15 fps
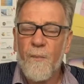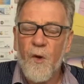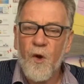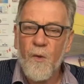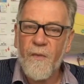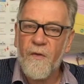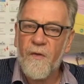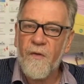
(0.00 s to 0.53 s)
the
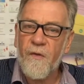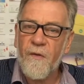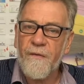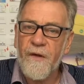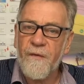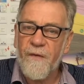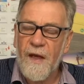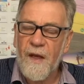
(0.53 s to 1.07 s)
purposes
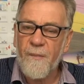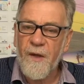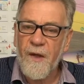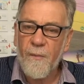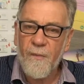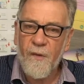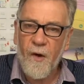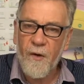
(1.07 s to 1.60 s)
of
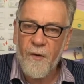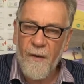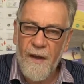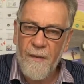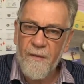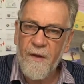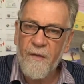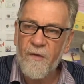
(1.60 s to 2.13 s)
developing a
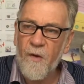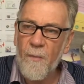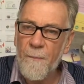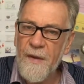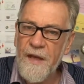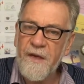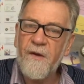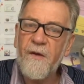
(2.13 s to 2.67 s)
program is to
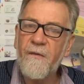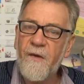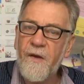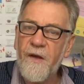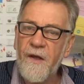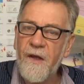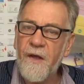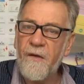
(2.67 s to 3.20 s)
meet the
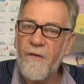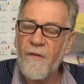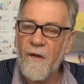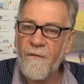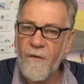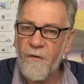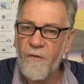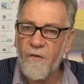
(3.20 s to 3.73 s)
needs
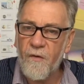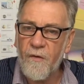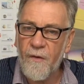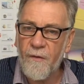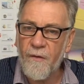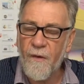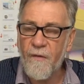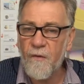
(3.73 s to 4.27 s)
of a
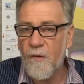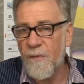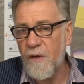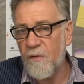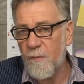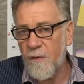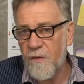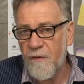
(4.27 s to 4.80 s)
student. So this could be
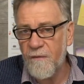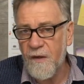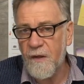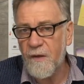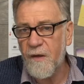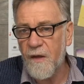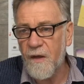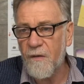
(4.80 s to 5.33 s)

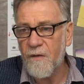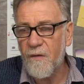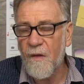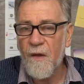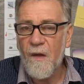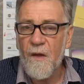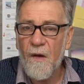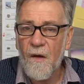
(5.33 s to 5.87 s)
specific needs
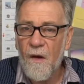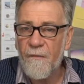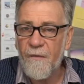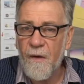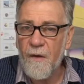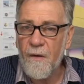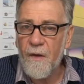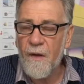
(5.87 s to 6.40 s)
of
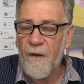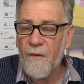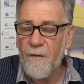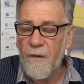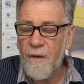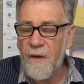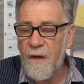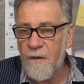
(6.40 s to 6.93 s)
an
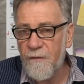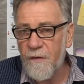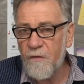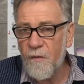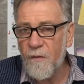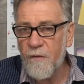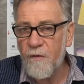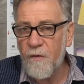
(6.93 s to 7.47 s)

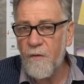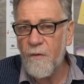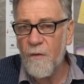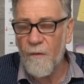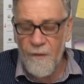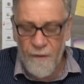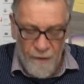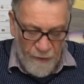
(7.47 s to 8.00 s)
individual student
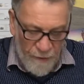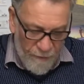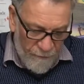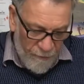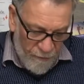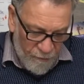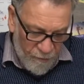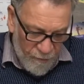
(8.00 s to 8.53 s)
or the needs
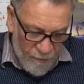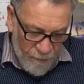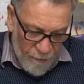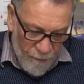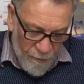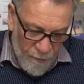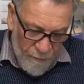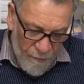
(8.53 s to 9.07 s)
of a
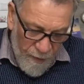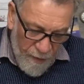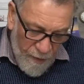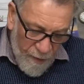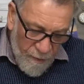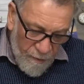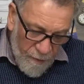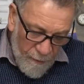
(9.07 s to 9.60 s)
student group.
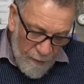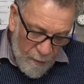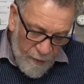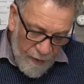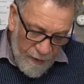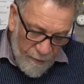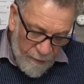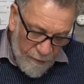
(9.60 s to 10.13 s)
So we're looking